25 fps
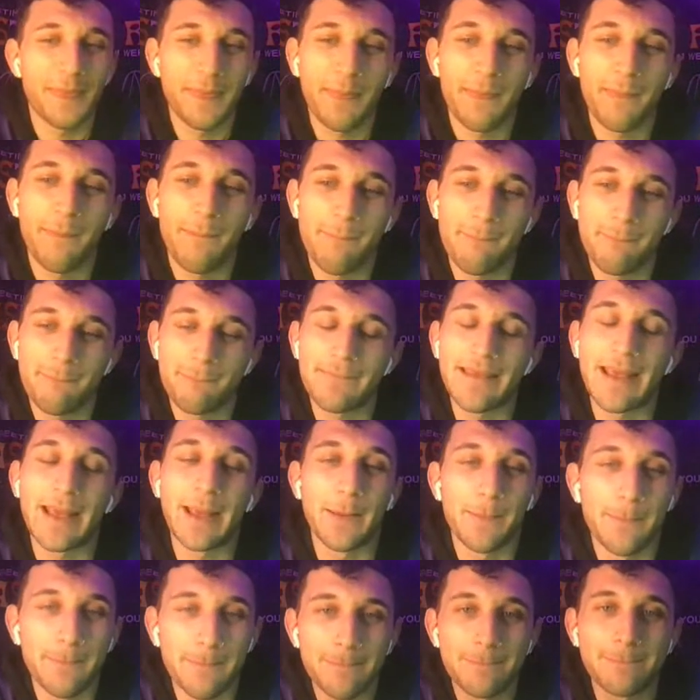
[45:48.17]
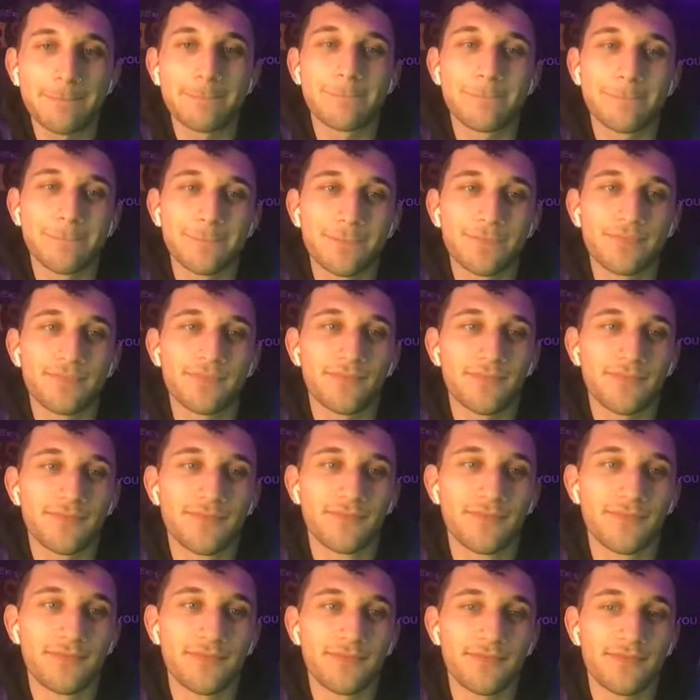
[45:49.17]
real corny on Twitter earlier
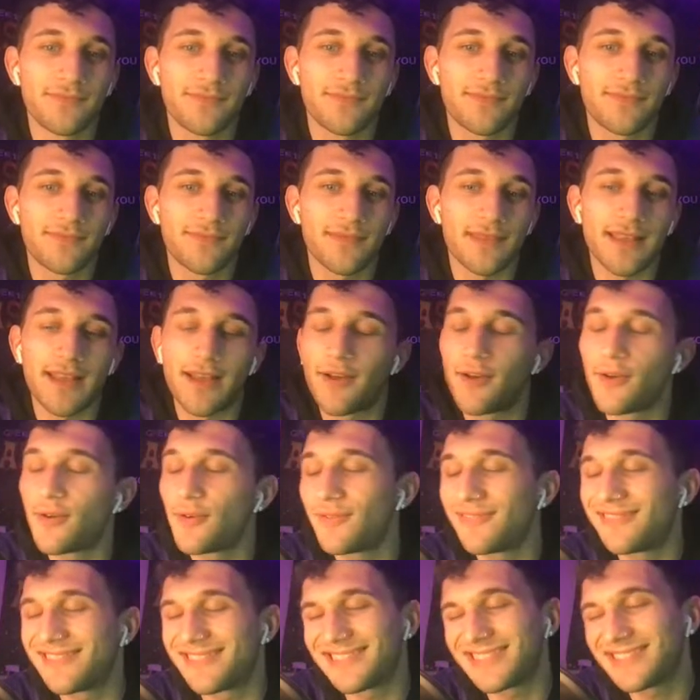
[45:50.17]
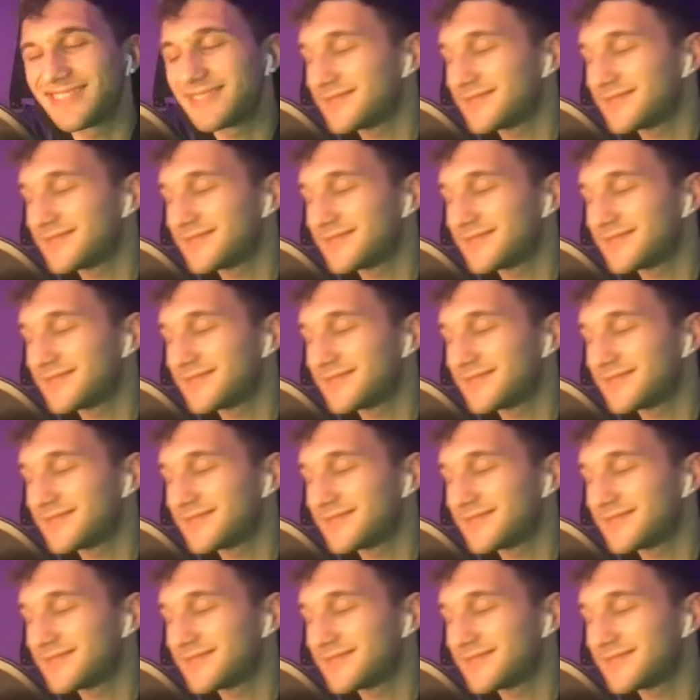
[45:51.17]
today, man. Real corny.